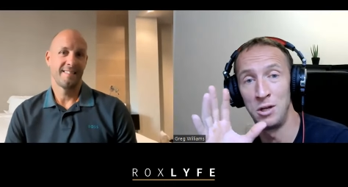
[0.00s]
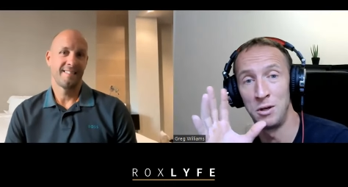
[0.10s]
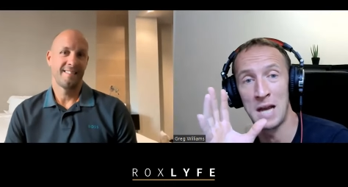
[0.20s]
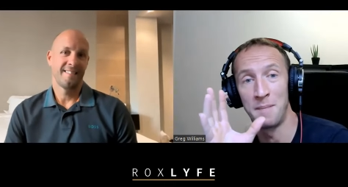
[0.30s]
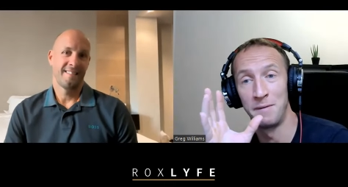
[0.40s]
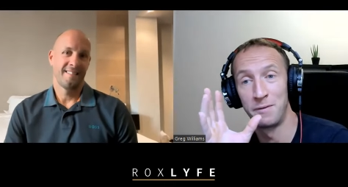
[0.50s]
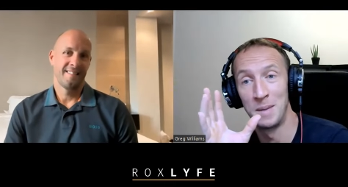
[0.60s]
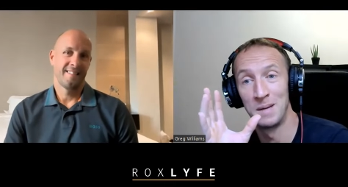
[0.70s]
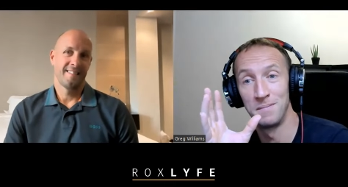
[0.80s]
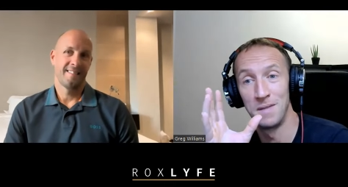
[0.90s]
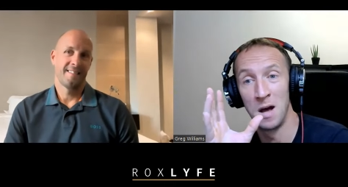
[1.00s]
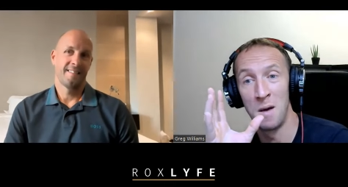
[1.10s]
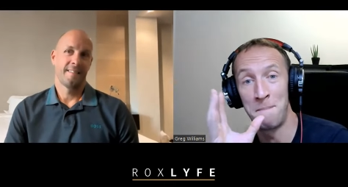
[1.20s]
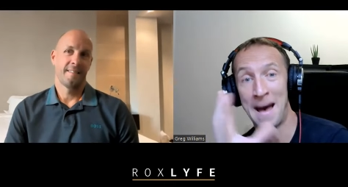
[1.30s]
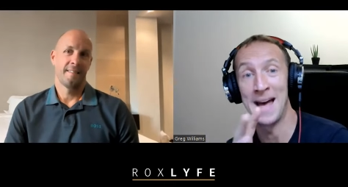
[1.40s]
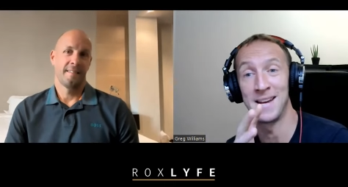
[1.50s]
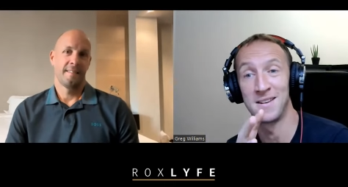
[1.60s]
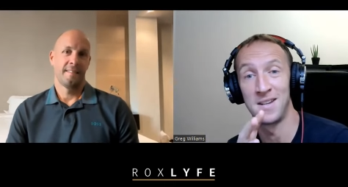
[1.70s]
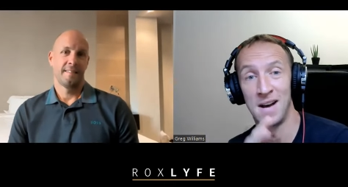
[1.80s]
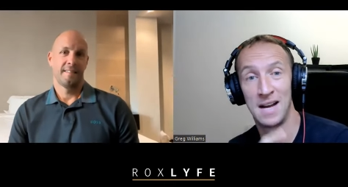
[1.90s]
Speaker 1: were you coming from a, a bad
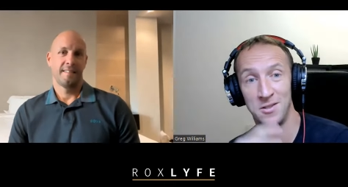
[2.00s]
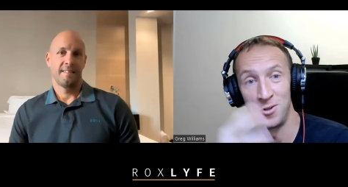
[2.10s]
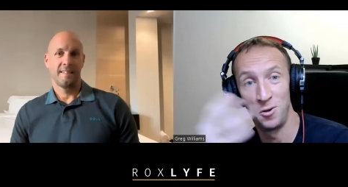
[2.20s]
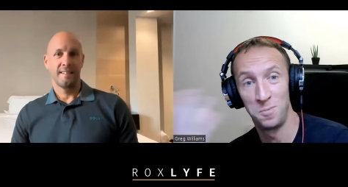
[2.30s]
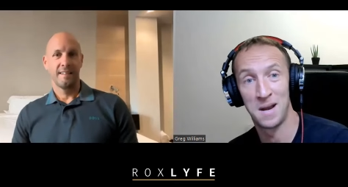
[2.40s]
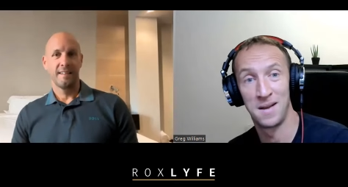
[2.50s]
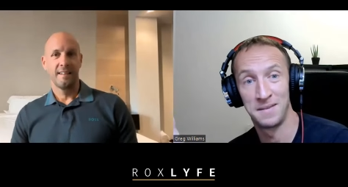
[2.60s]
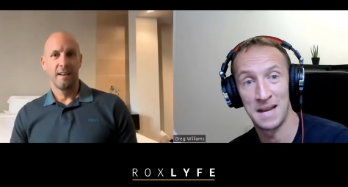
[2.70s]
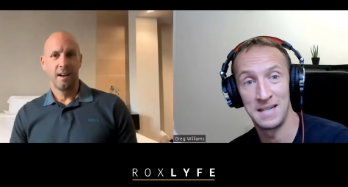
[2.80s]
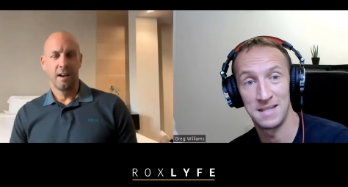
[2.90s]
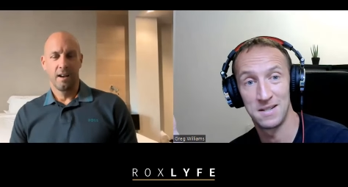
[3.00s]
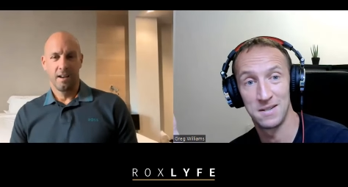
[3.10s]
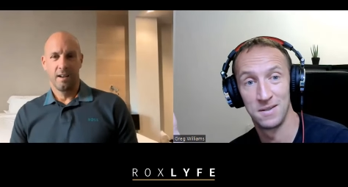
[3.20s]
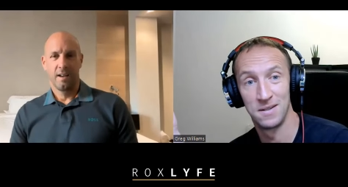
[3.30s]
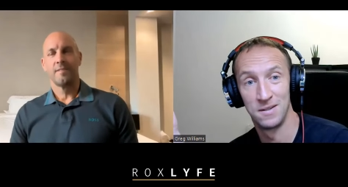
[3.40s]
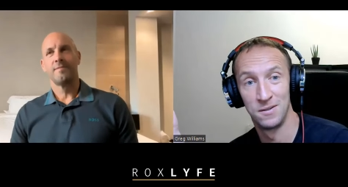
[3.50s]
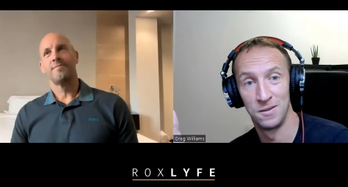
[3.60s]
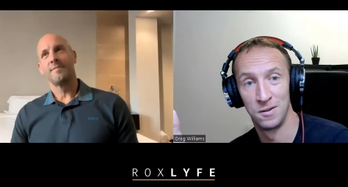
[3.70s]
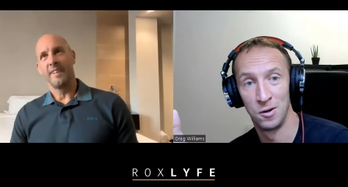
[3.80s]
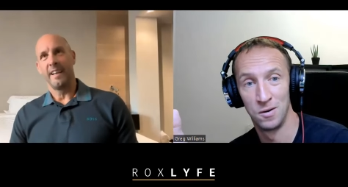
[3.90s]
diet to plant-based?
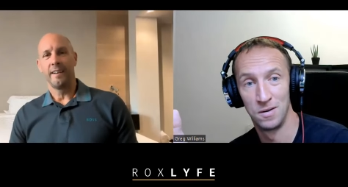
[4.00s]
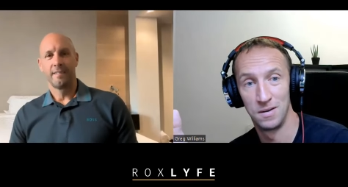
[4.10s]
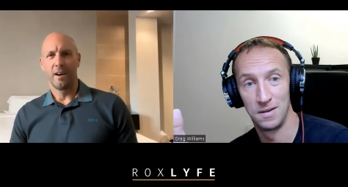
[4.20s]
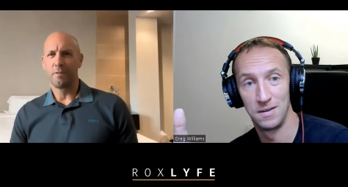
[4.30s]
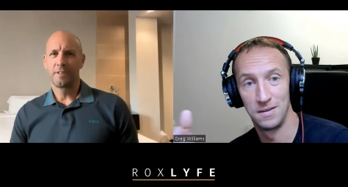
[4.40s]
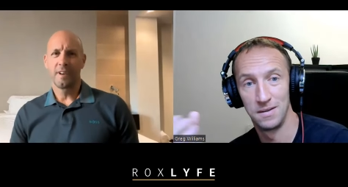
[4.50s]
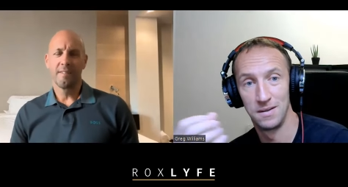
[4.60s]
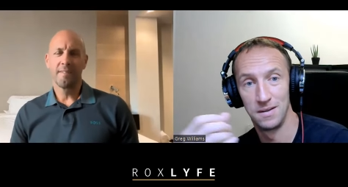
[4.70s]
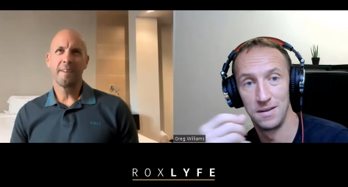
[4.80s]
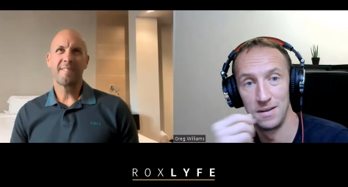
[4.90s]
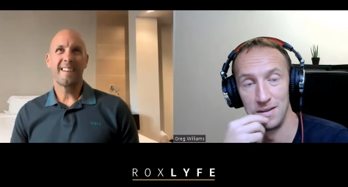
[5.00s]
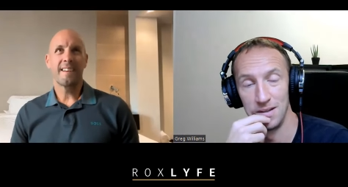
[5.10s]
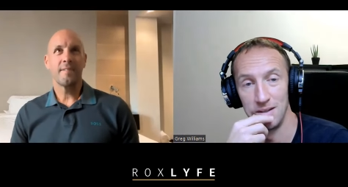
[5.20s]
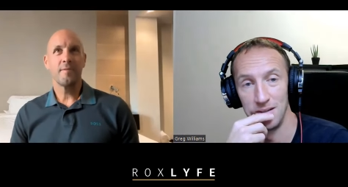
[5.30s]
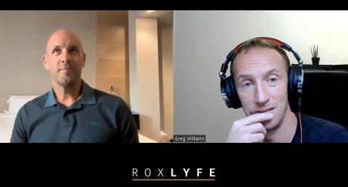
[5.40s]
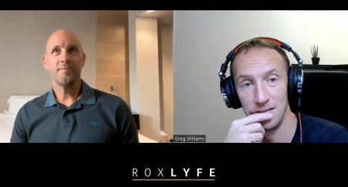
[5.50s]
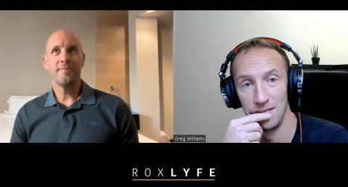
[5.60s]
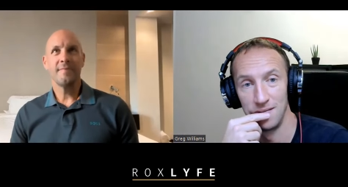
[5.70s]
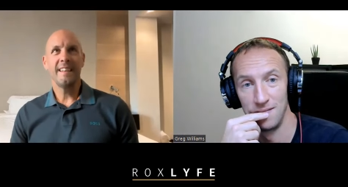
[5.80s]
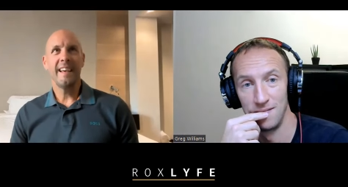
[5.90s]
Yeah, I was. Well,
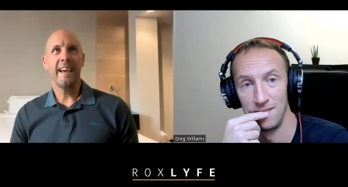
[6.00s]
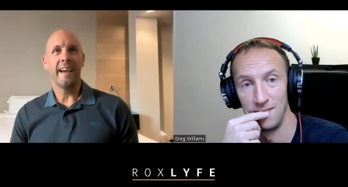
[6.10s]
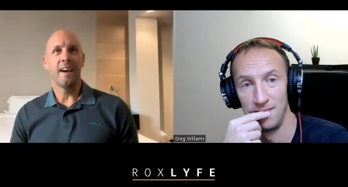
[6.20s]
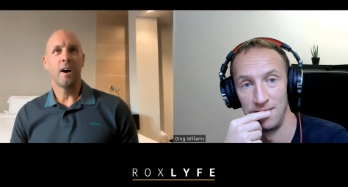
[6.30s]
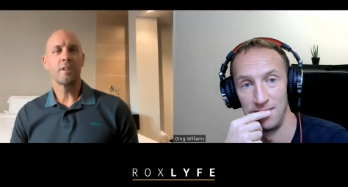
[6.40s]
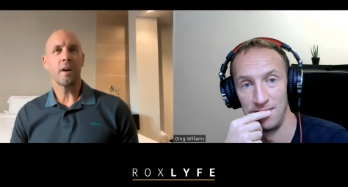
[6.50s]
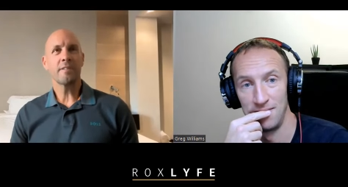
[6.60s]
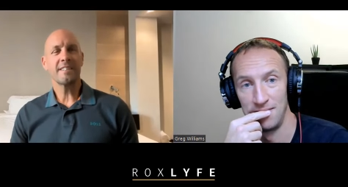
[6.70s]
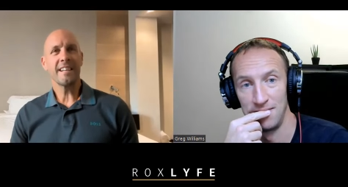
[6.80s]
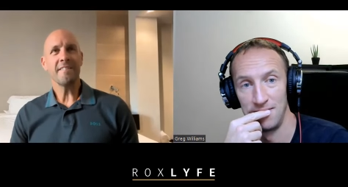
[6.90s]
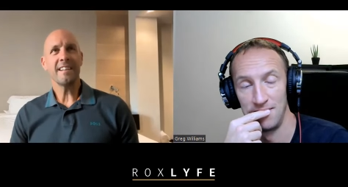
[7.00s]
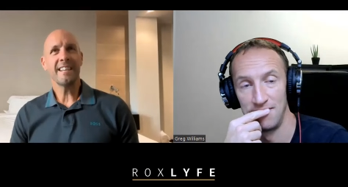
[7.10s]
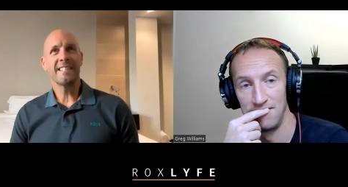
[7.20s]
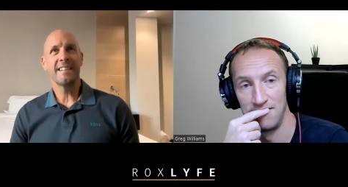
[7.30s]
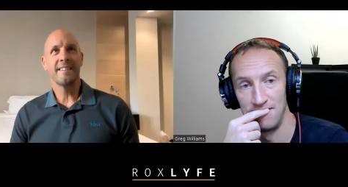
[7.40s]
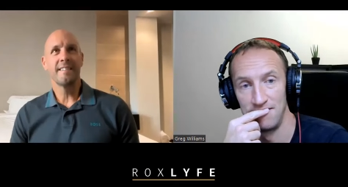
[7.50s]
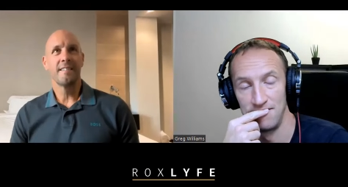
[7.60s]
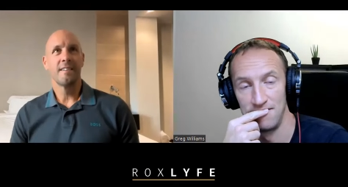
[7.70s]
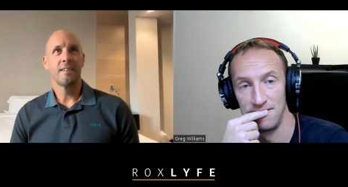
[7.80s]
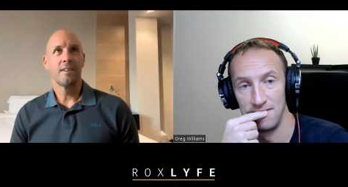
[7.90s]
Speaker 2: yeah, I was. I was generally
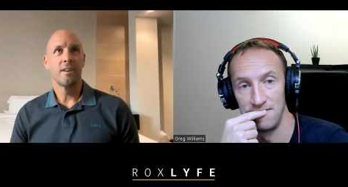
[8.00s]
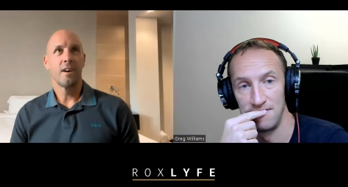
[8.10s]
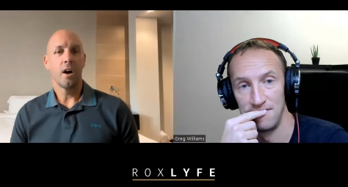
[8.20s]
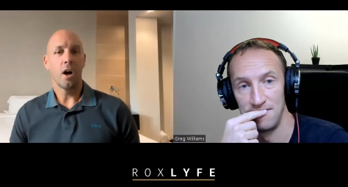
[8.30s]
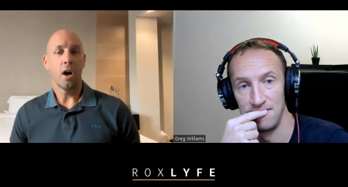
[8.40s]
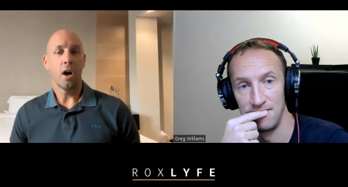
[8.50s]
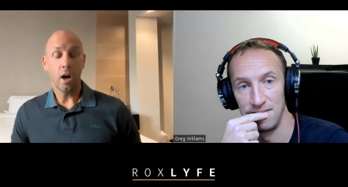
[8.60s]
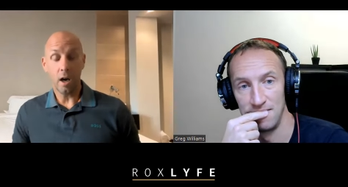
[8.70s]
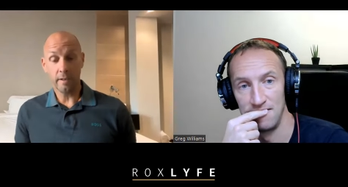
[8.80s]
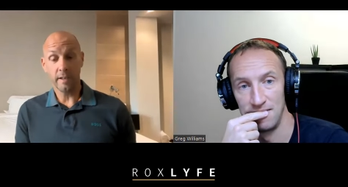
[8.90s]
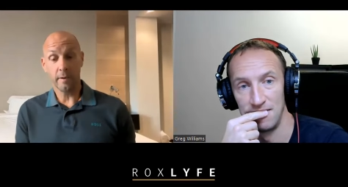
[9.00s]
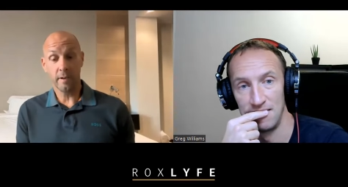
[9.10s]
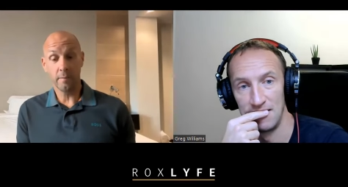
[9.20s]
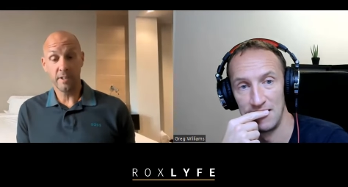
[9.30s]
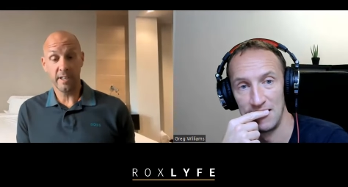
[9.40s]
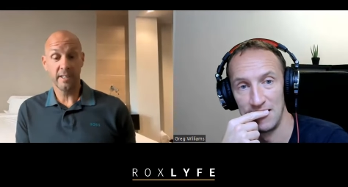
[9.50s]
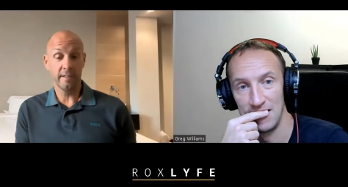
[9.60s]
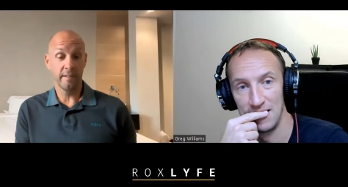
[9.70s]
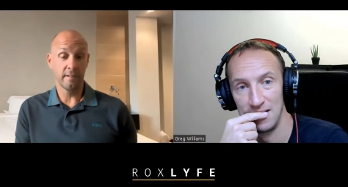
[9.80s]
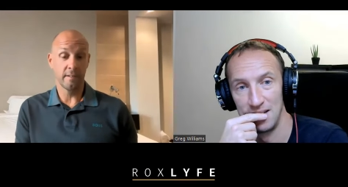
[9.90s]
eating. You know, I was
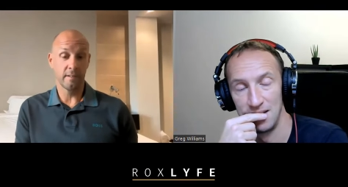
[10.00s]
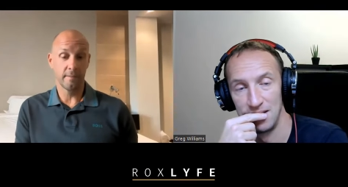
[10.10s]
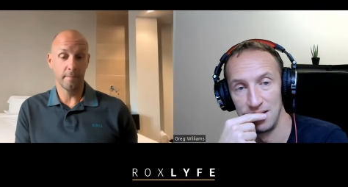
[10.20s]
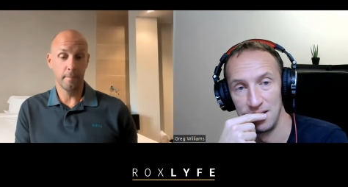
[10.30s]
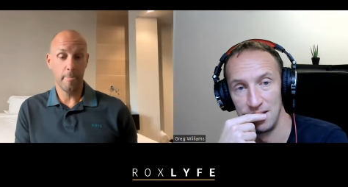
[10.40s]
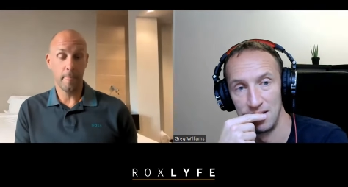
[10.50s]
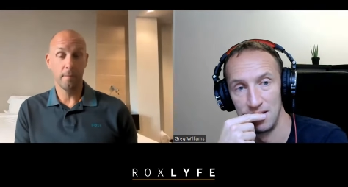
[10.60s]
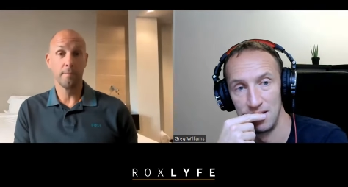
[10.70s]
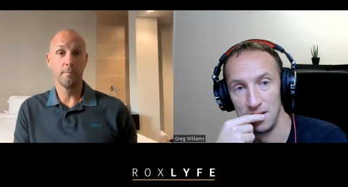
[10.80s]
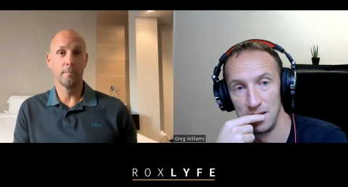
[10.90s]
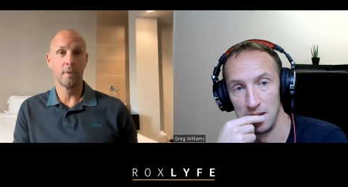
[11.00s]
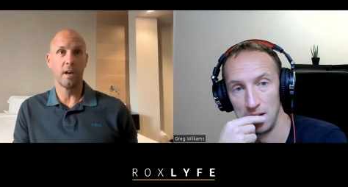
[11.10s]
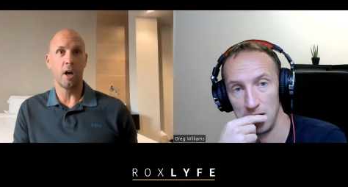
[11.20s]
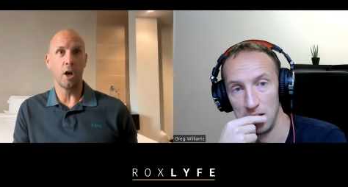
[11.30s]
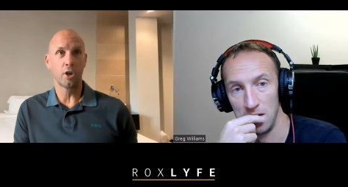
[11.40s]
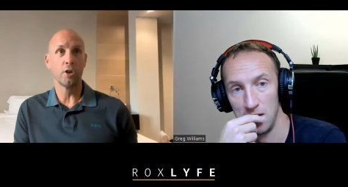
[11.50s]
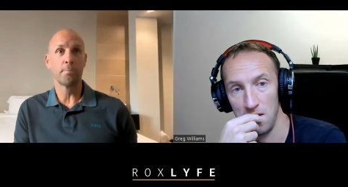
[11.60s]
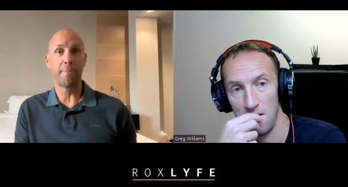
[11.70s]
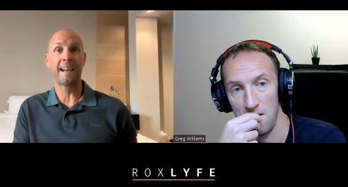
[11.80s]
eating a good